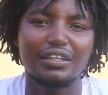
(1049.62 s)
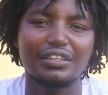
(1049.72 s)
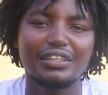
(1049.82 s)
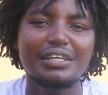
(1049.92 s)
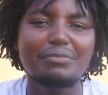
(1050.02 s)

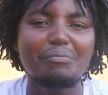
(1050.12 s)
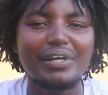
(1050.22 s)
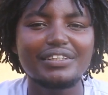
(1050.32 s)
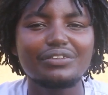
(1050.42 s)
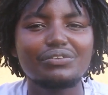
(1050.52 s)
niba
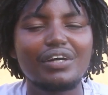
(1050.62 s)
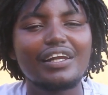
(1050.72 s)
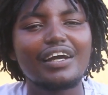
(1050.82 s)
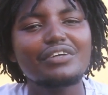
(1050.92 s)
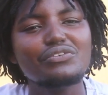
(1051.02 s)
base
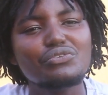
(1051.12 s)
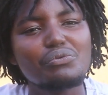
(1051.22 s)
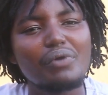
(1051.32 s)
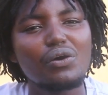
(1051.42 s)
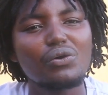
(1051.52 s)
tukanaga n'undi
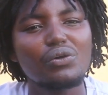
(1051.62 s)
ubaho